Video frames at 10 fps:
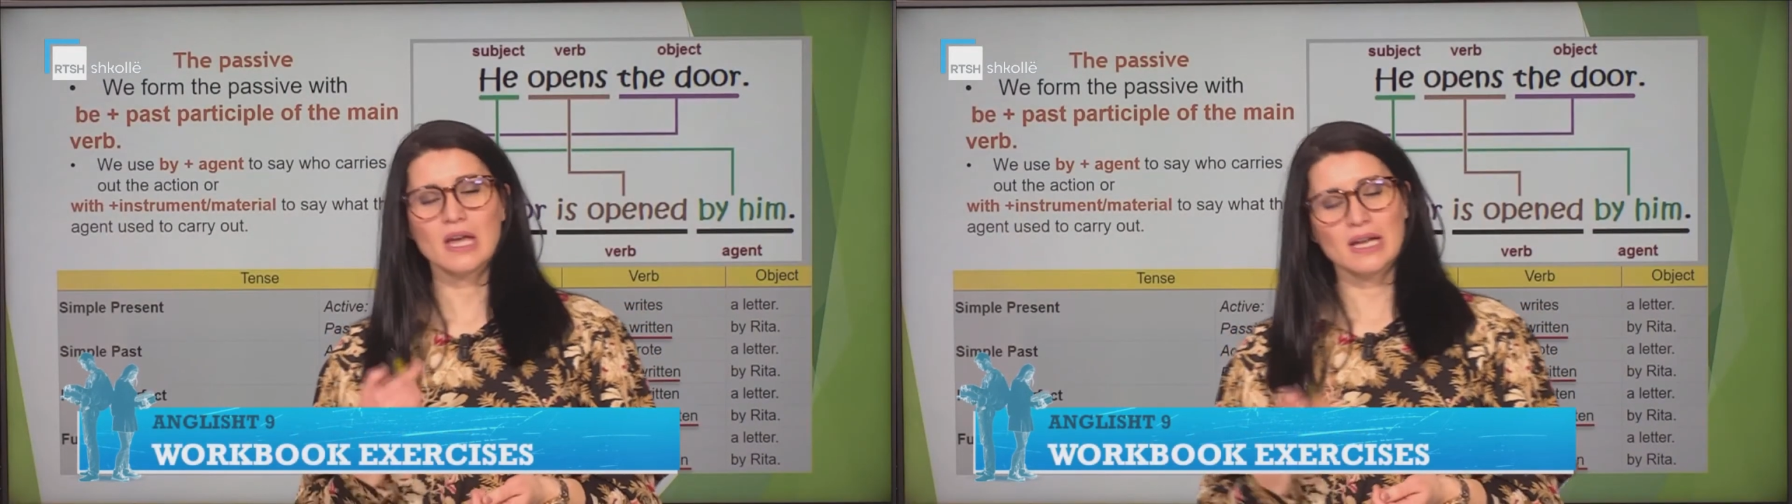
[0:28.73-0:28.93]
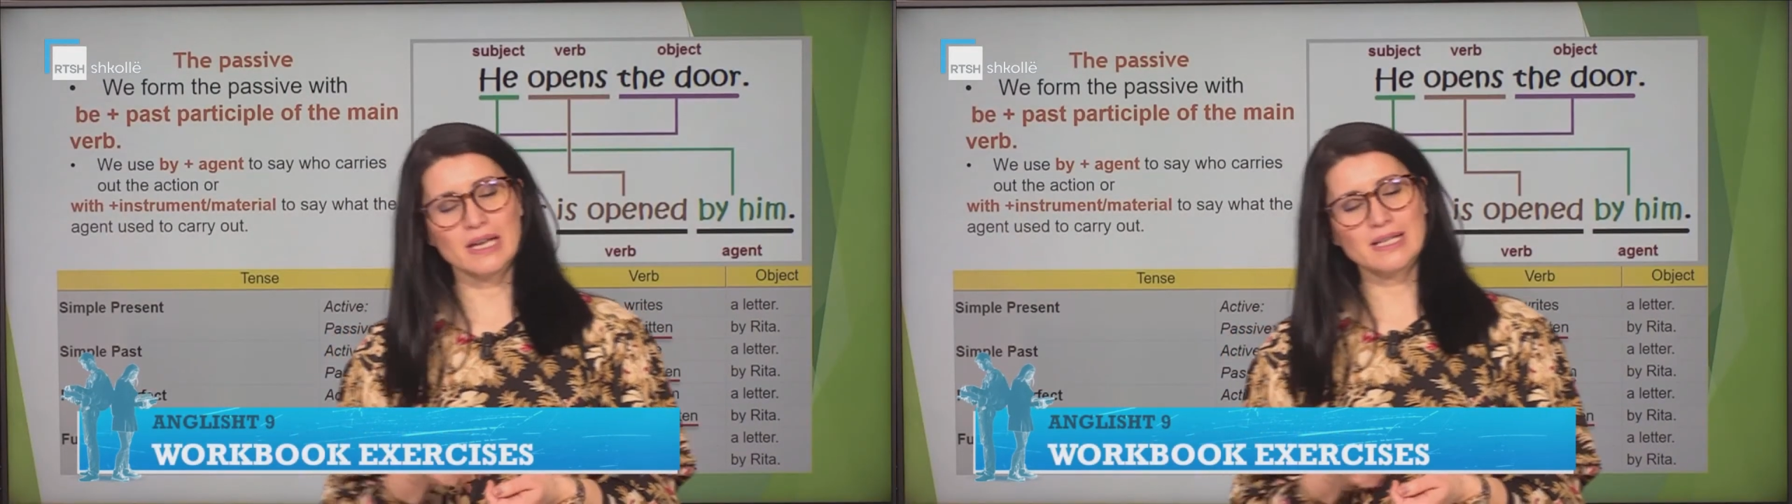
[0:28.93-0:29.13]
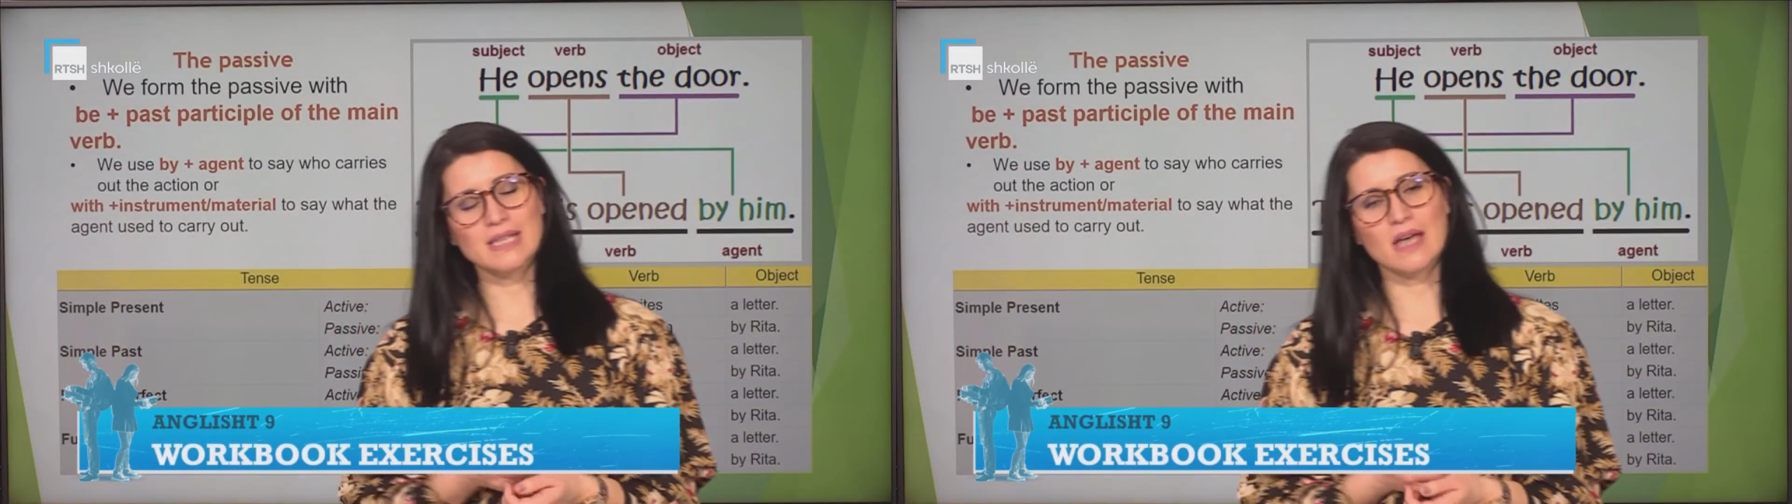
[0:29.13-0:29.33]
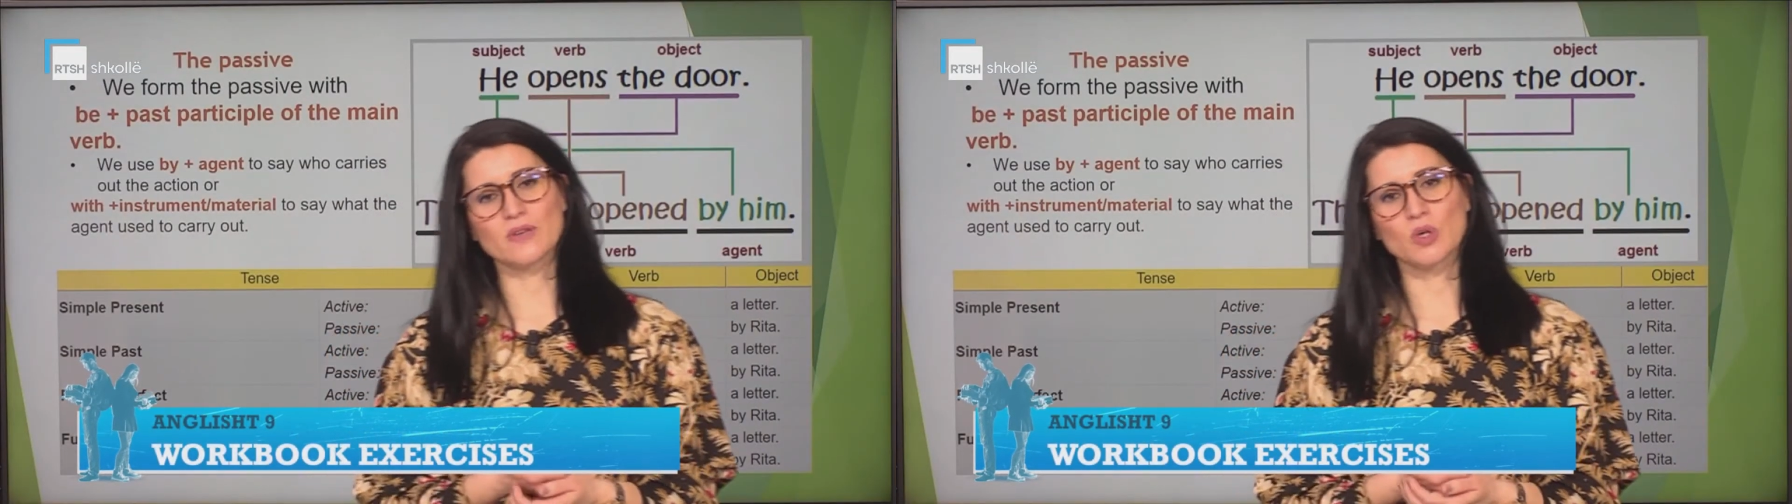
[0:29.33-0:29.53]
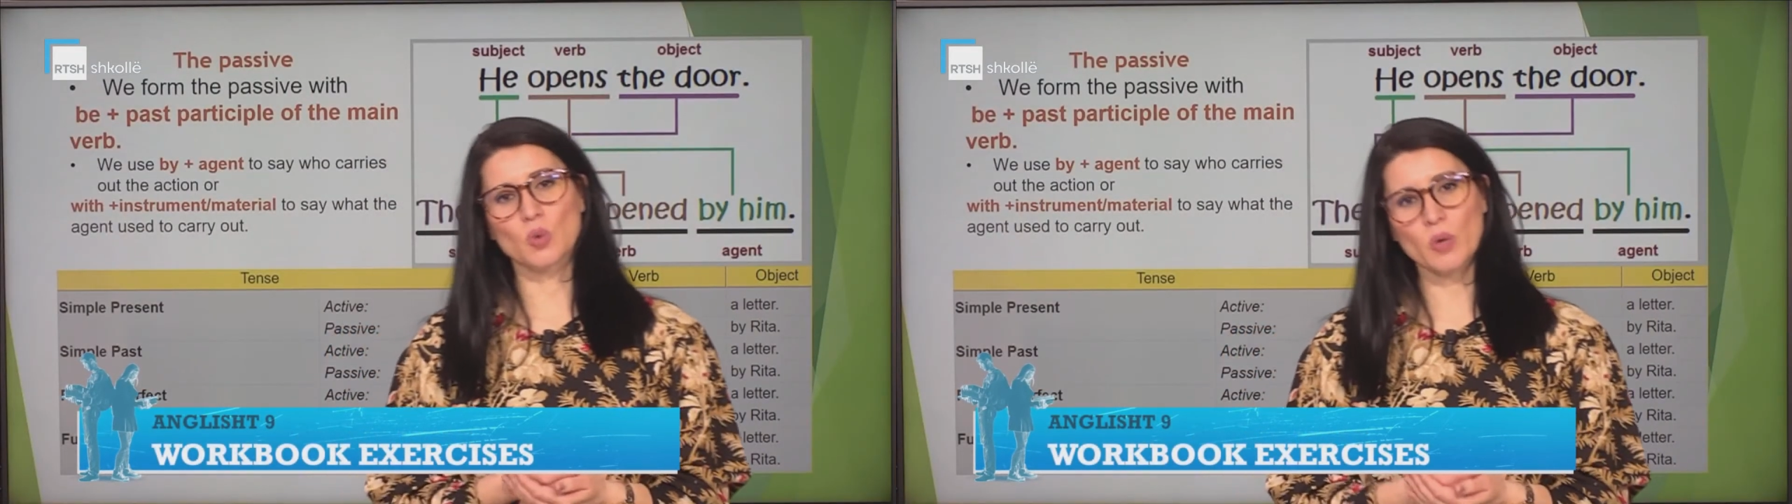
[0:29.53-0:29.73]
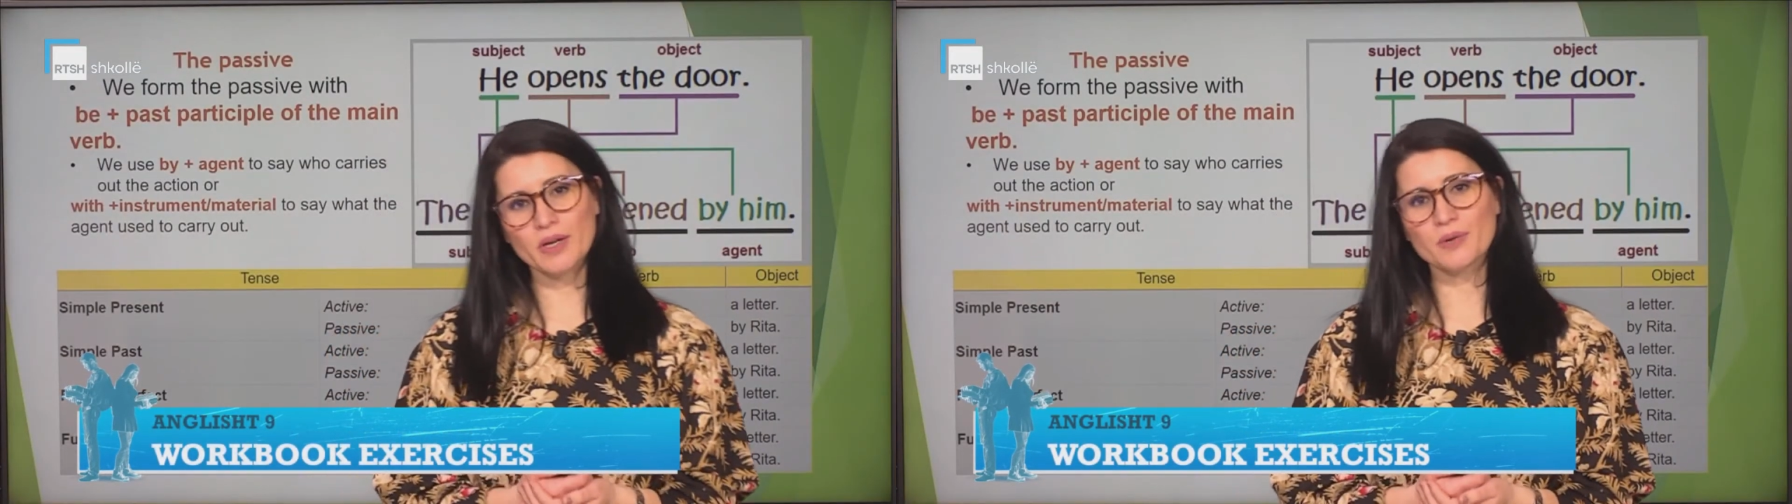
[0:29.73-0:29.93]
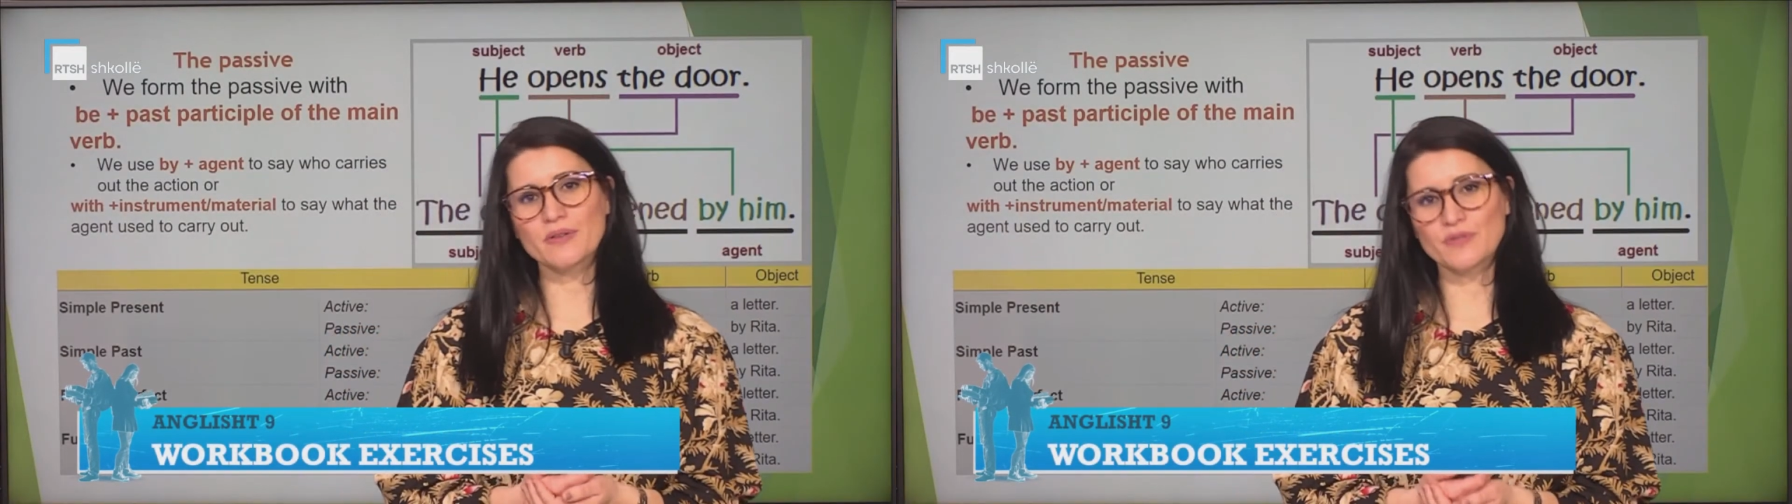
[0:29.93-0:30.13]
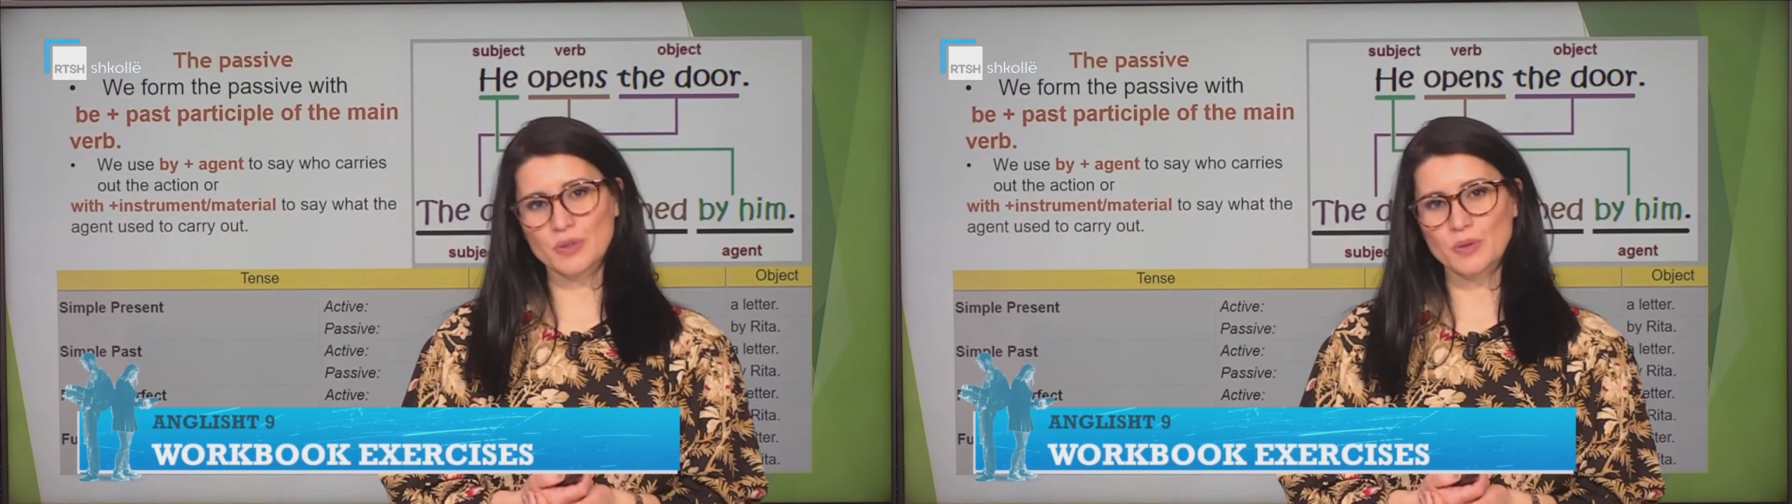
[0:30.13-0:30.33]
Let's have a quick
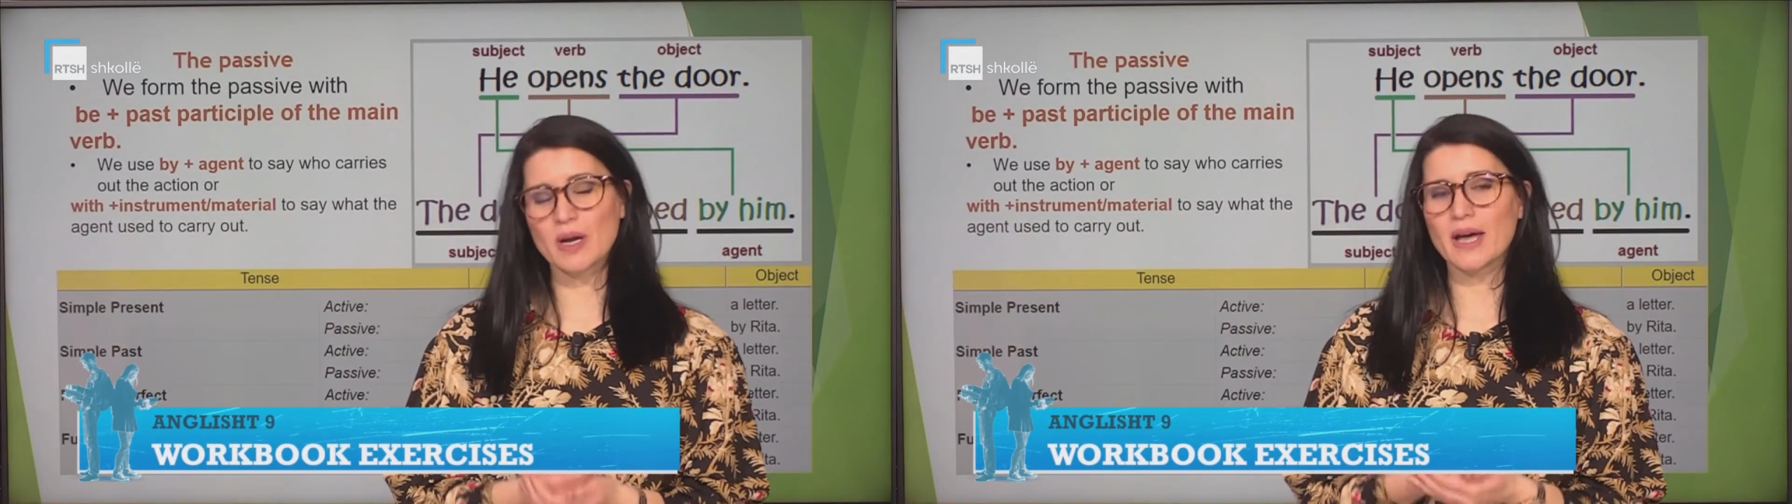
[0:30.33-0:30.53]
review